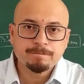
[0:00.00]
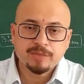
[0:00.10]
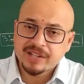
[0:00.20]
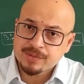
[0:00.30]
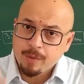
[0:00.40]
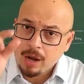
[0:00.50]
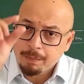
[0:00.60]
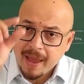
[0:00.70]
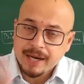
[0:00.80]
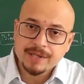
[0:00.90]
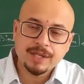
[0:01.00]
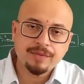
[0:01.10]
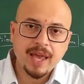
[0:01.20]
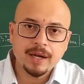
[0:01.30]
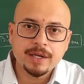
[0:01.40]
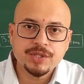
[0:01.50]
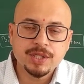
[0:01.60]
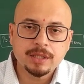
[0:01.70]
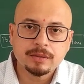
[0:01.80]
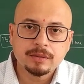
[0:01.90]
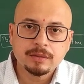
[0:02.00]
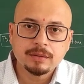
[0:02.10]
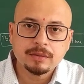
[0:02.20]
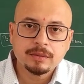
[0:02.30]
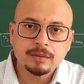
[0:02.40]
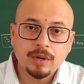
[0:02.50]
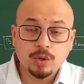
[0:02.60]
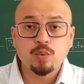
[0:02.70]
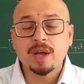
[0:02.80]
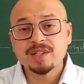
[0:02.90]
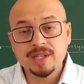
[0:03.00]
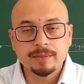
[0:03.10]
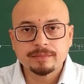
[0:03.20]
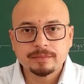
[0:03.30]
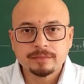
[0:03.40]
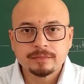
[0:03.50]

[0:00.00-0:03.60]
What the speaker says: that small packets of energy, a quantum,